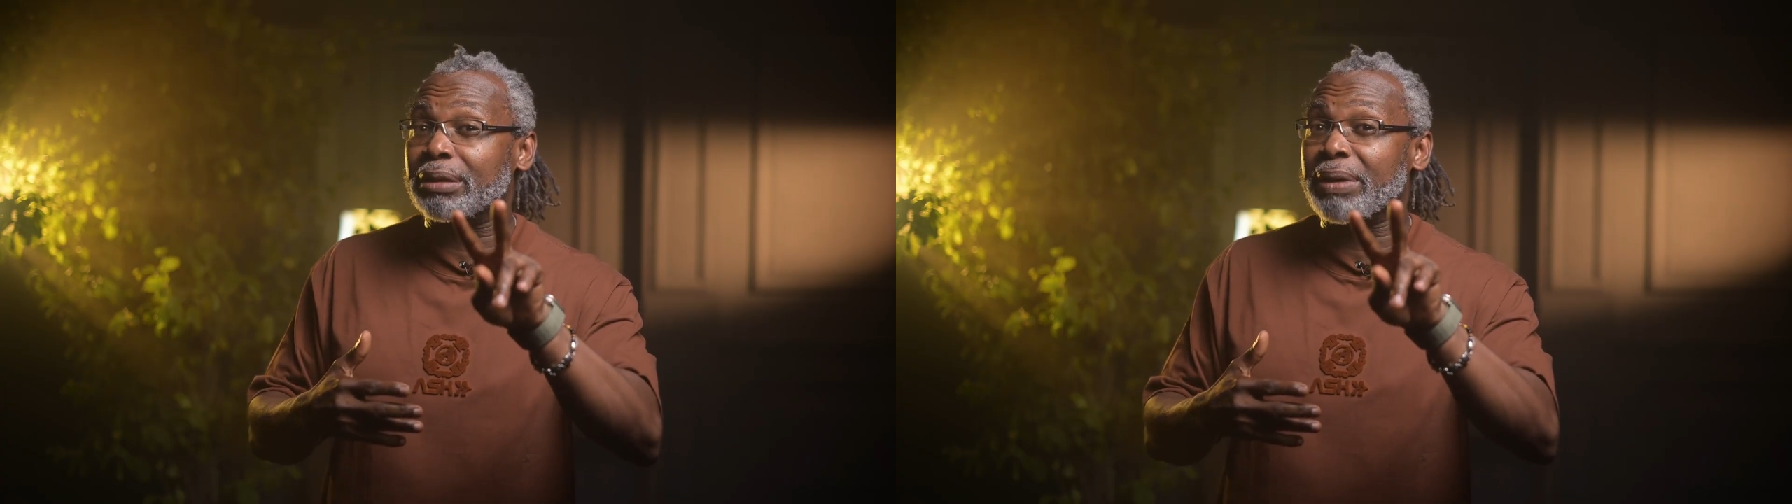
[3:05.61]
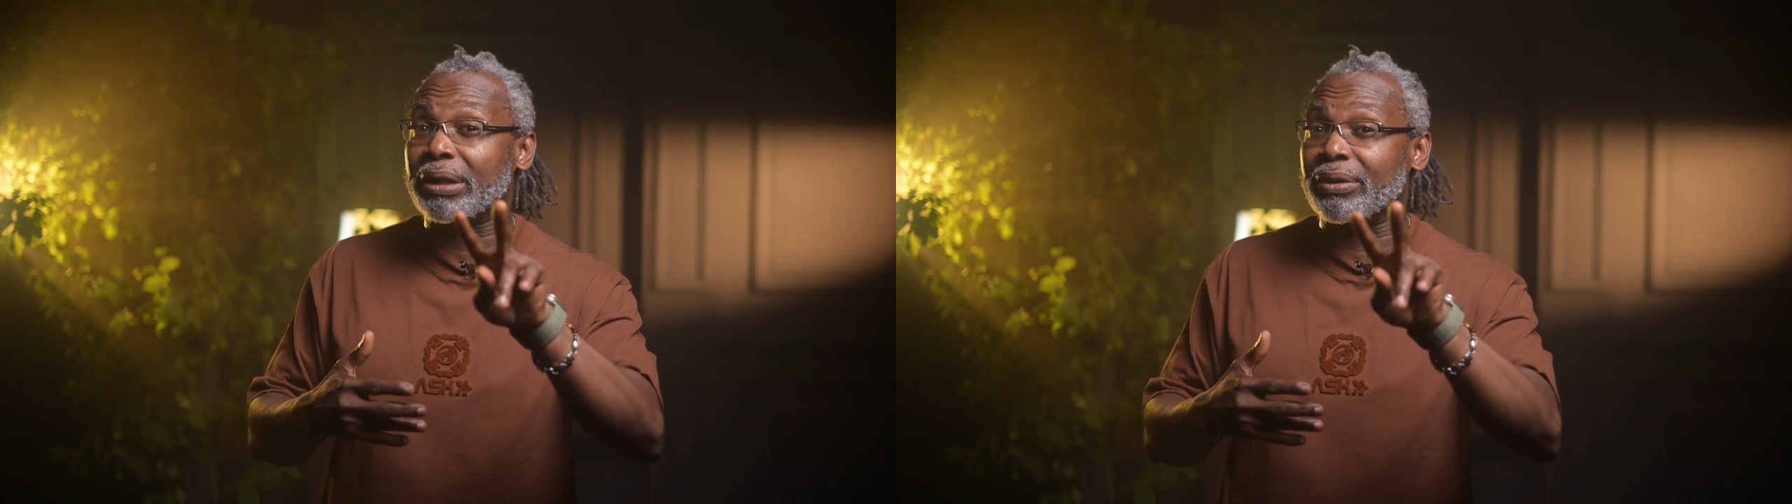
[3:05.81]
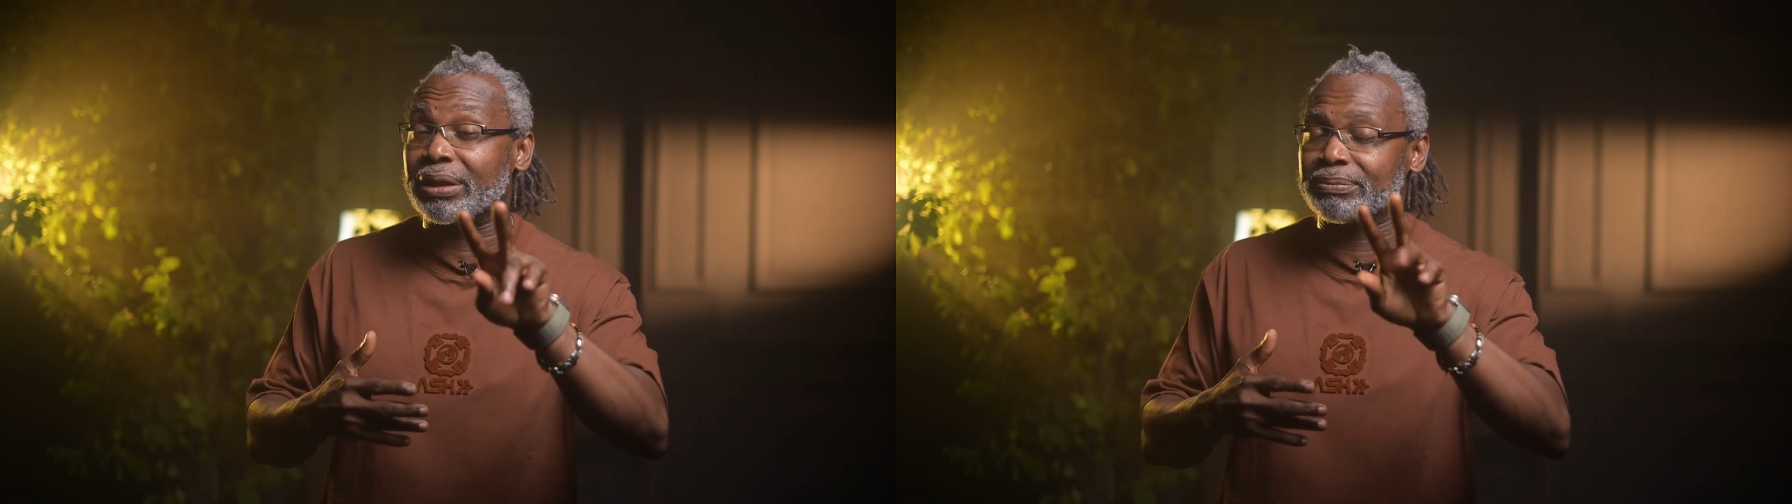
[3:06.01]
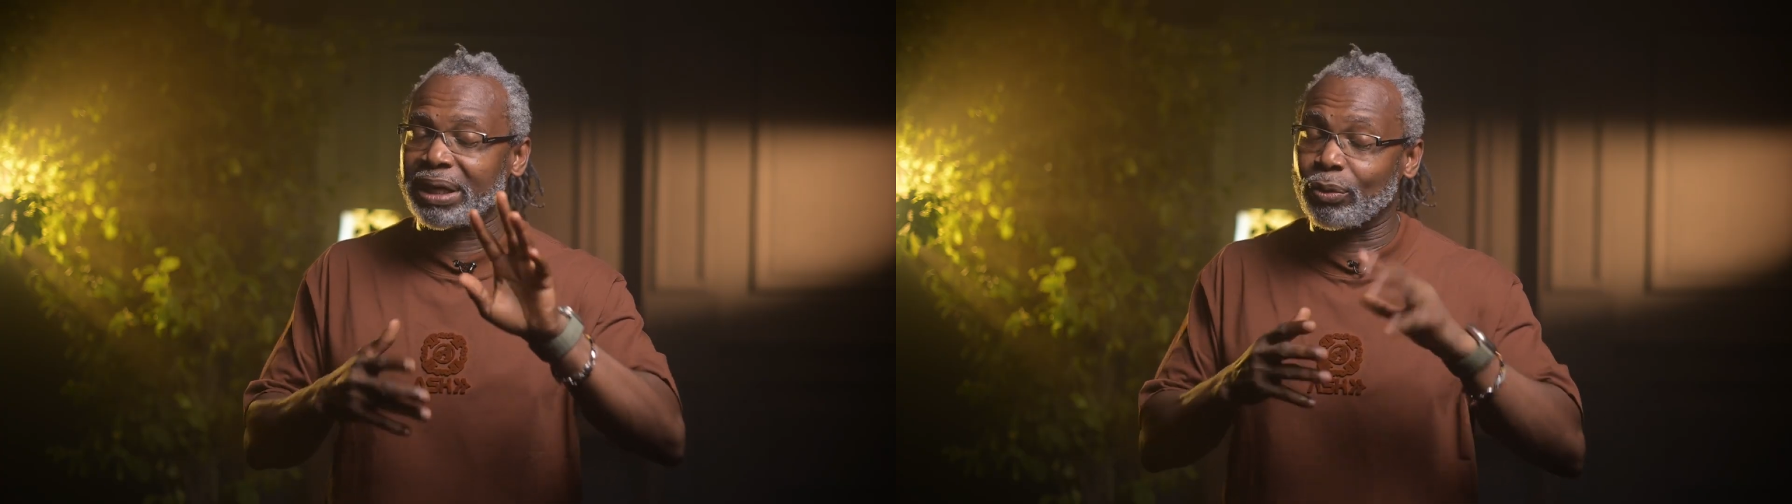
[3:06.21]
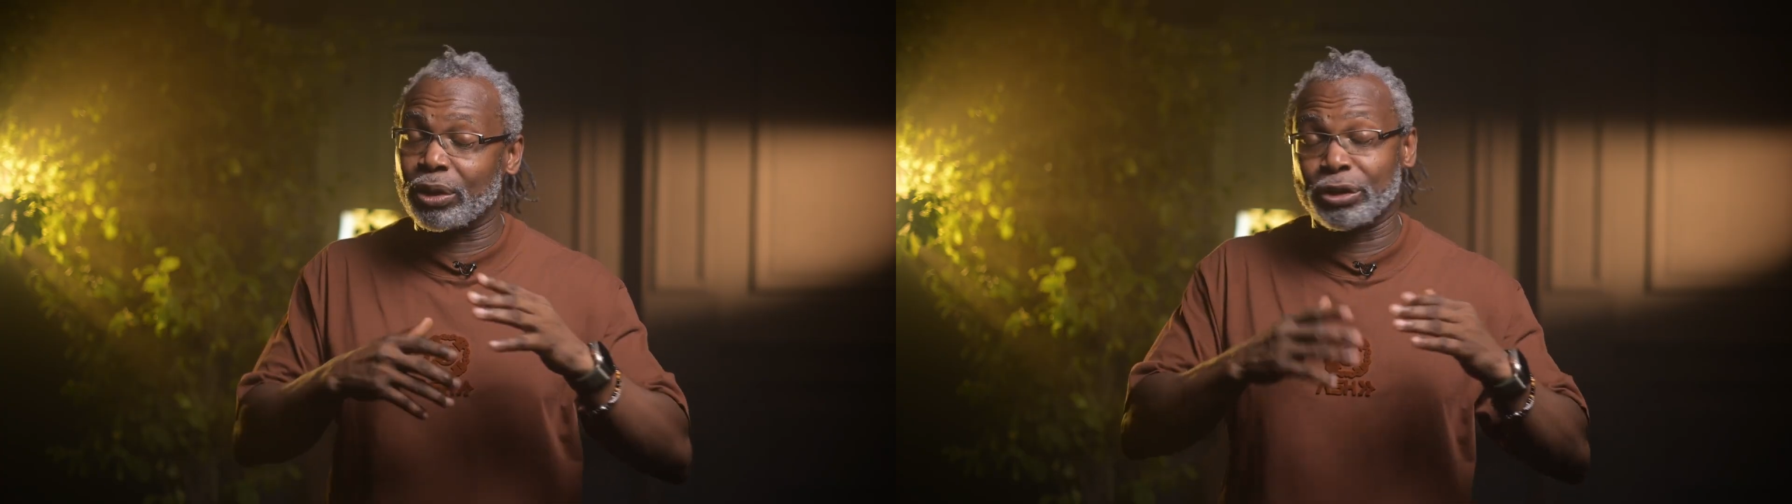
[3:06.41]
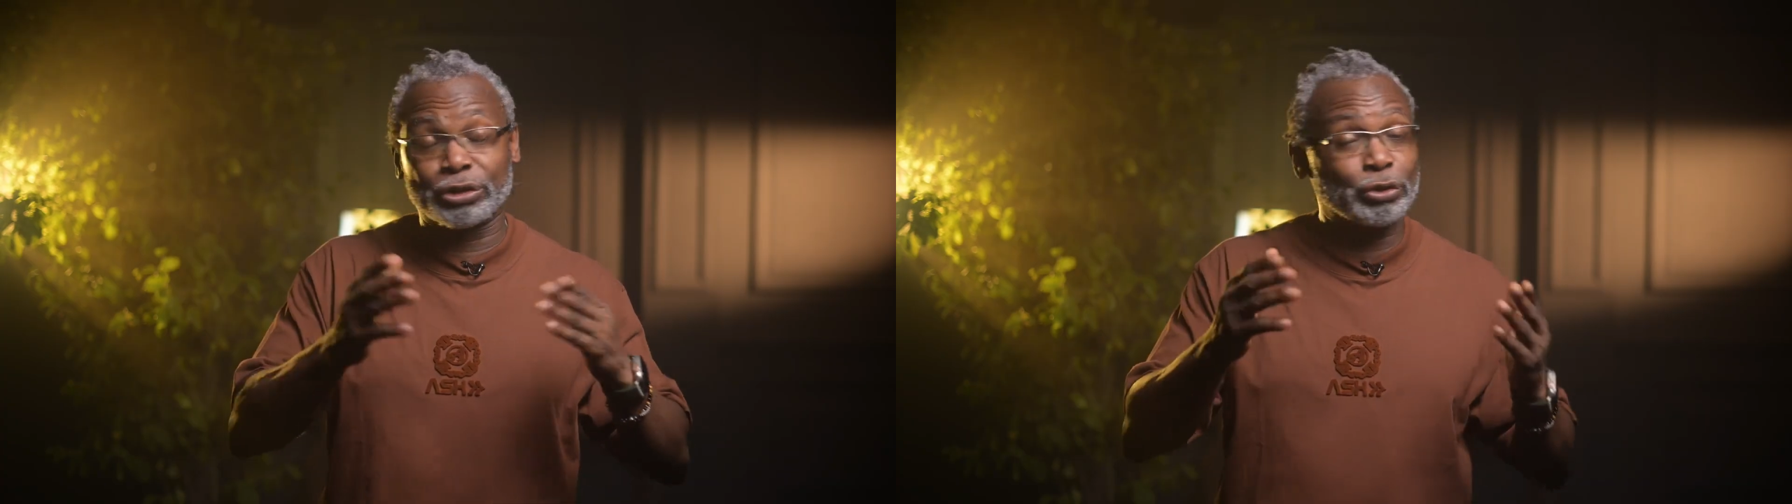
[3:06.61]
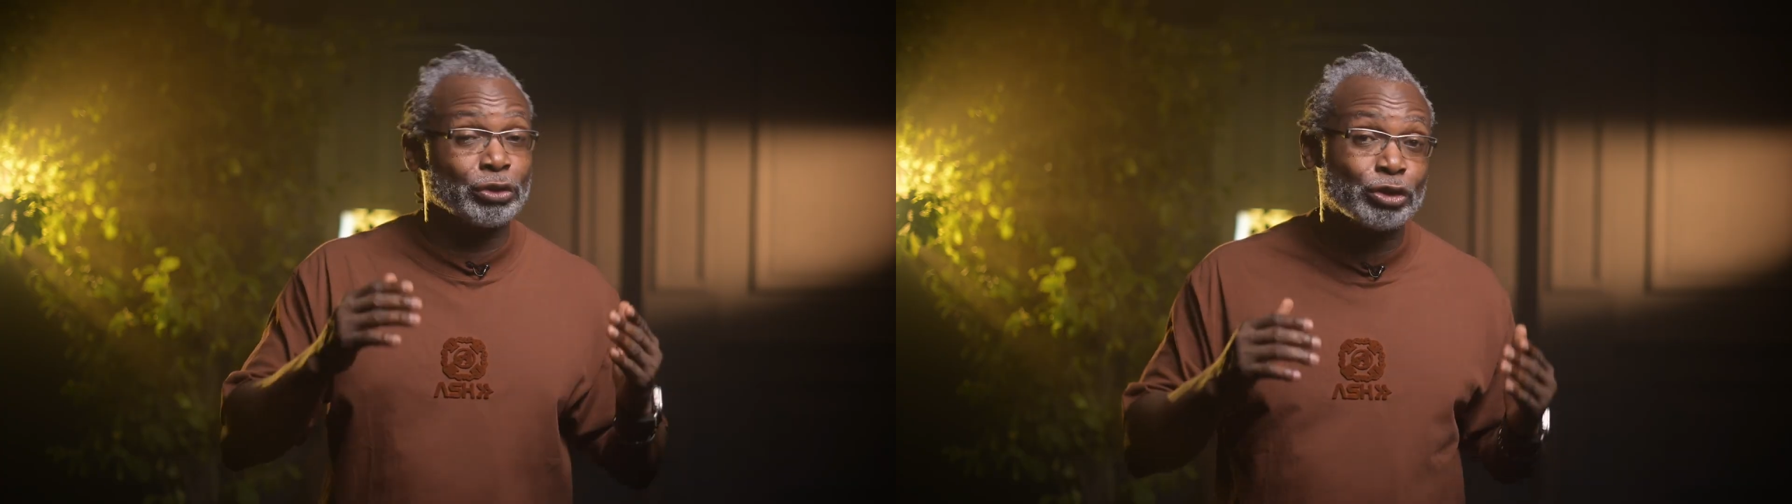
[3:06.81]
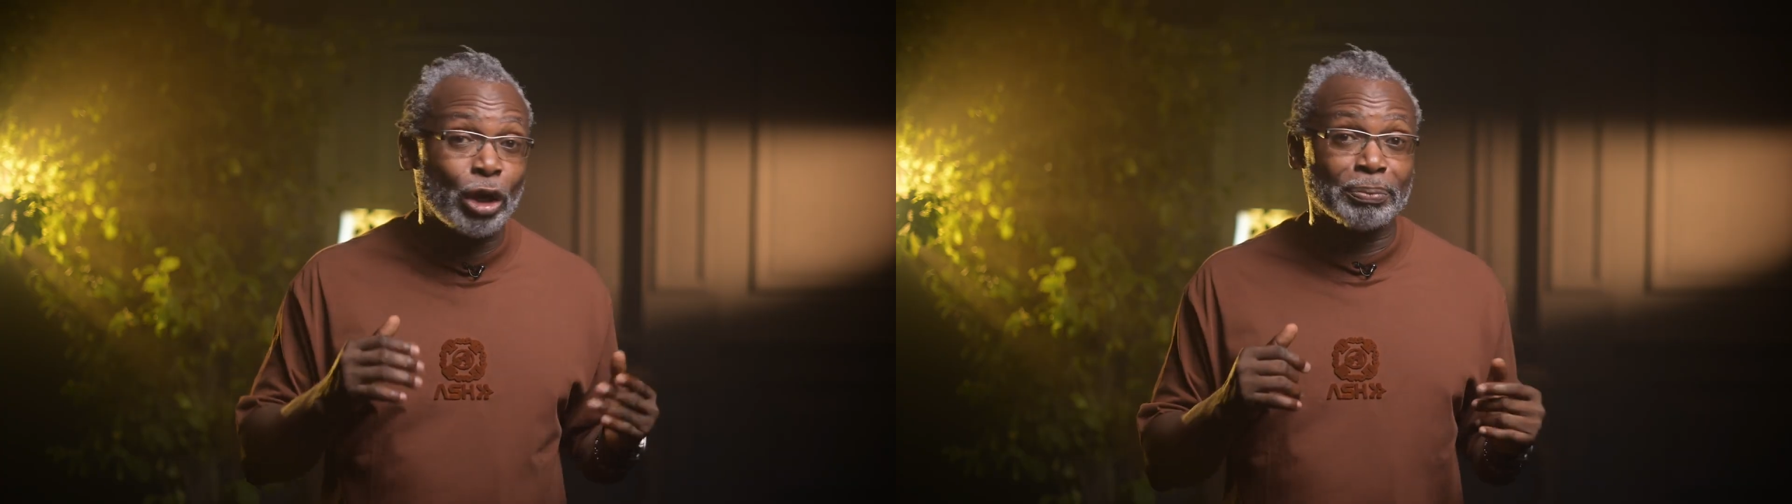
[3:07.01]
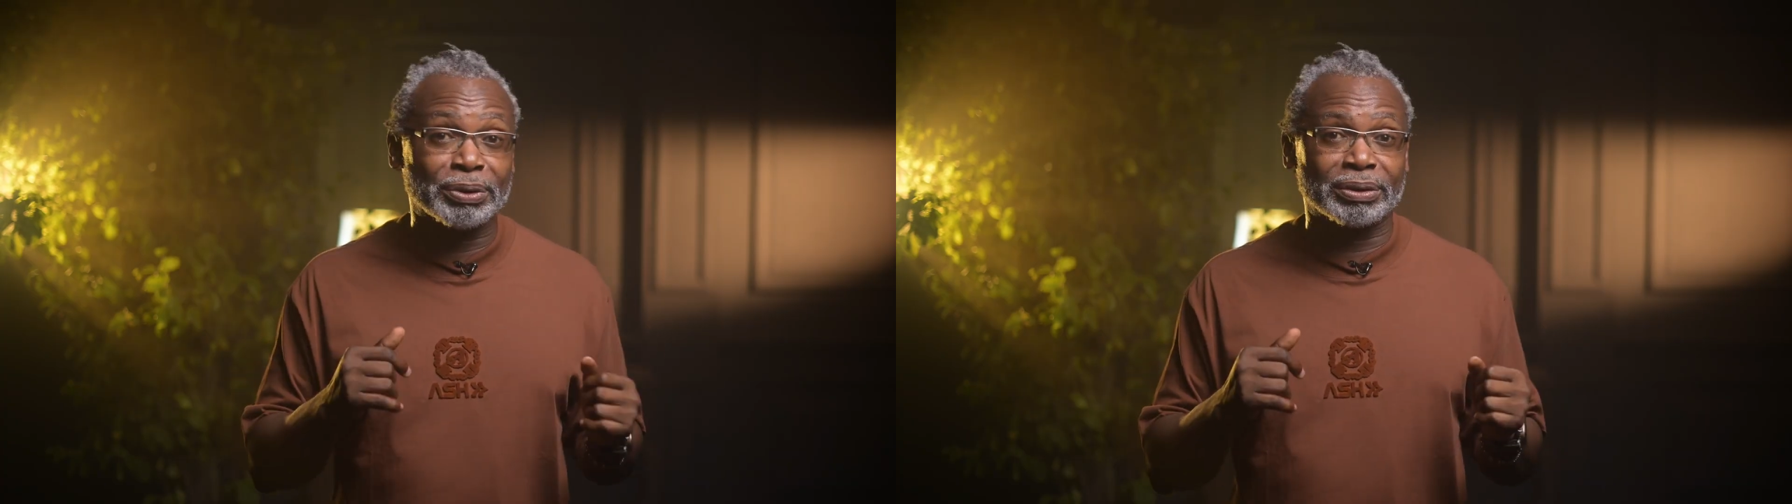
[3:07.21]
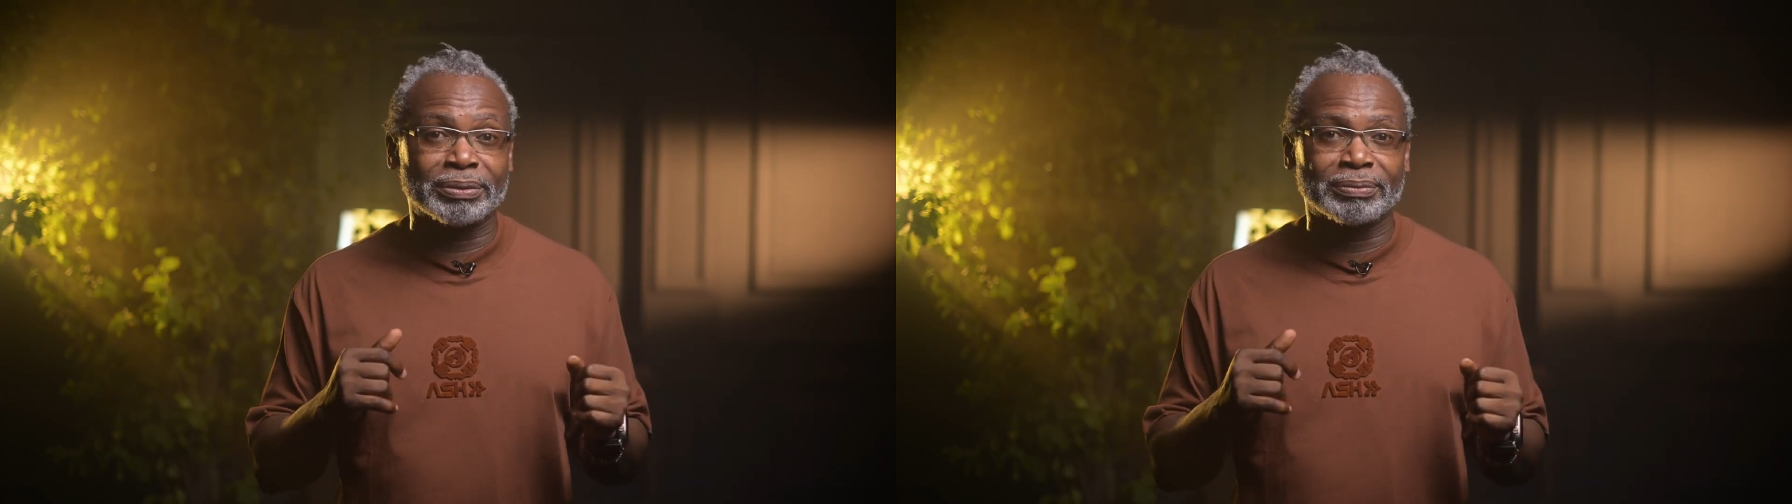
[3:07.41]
background by 1 or 2 stops.